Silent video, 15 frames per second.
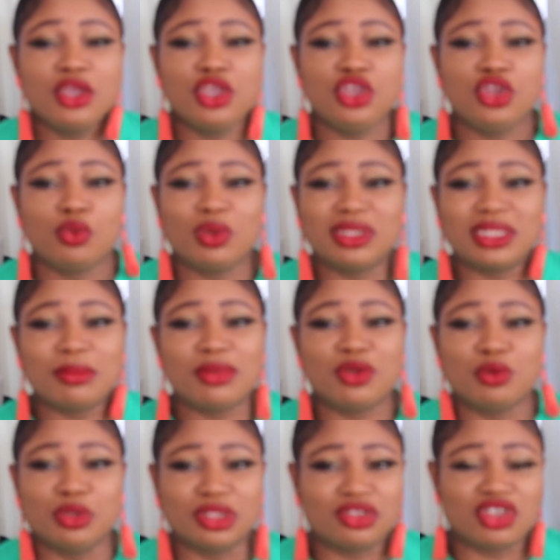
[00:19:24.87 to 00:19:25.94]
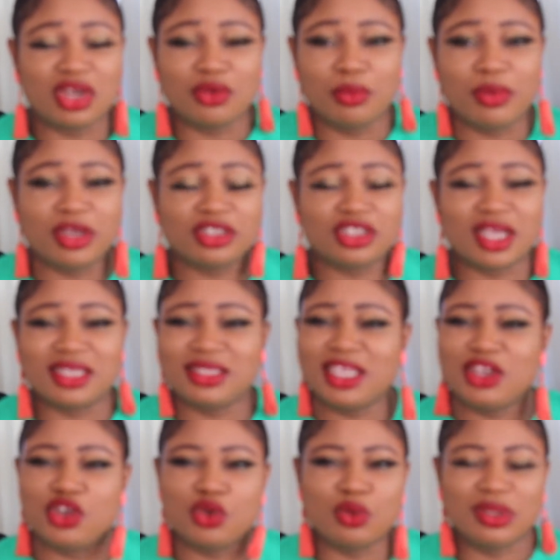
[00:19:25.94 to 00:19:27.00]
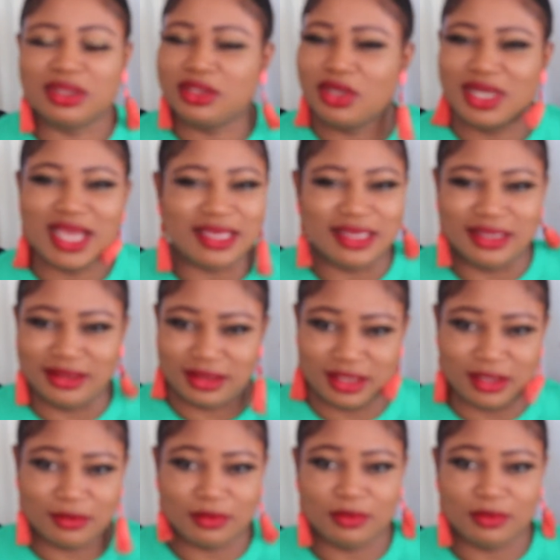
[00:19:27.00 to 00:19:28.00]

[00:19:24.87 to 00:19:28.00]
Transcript: you know, when somebody was trying to bash her, I said, no, it's not that easy.